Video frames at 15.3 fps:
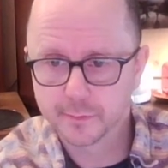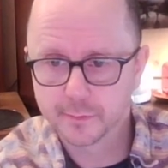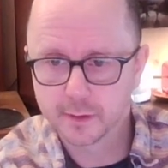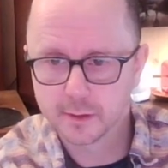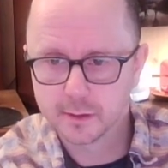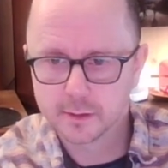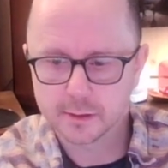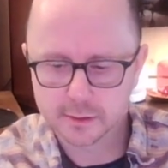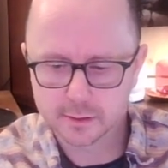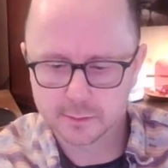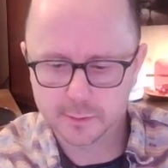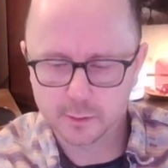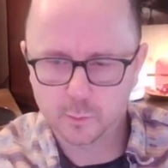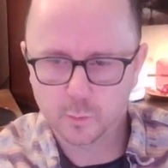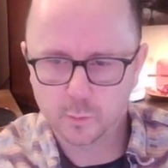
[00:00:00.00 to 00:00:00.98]
So this could be
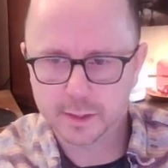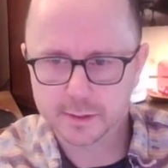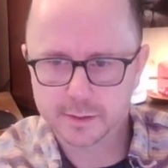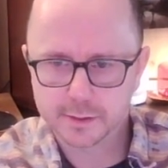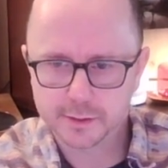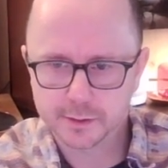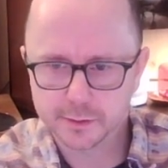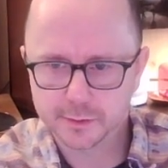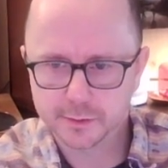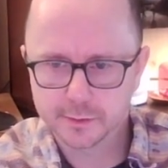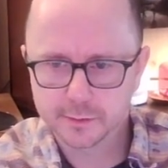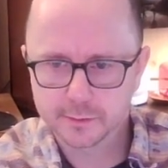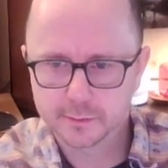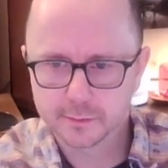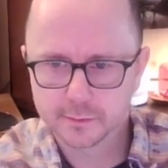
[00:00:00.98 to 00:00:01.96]
a 1, 2,
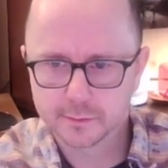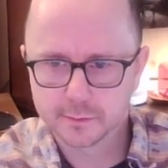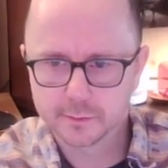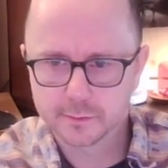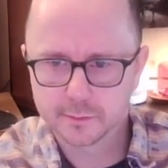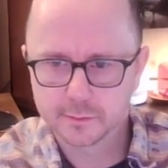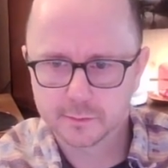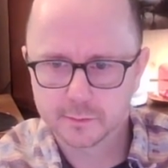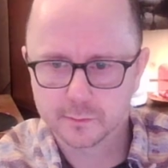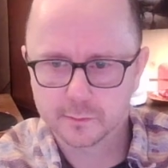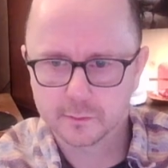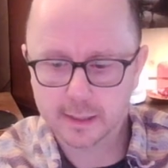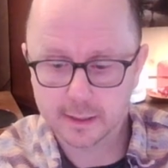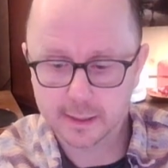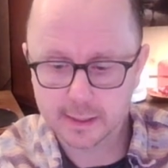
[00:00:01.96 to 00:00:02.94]

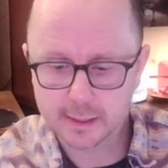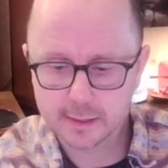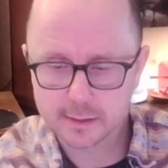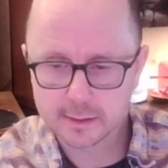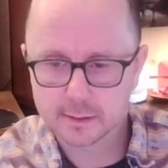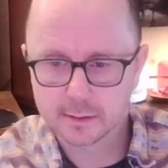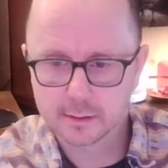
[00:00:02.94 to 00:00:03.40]
and an 8.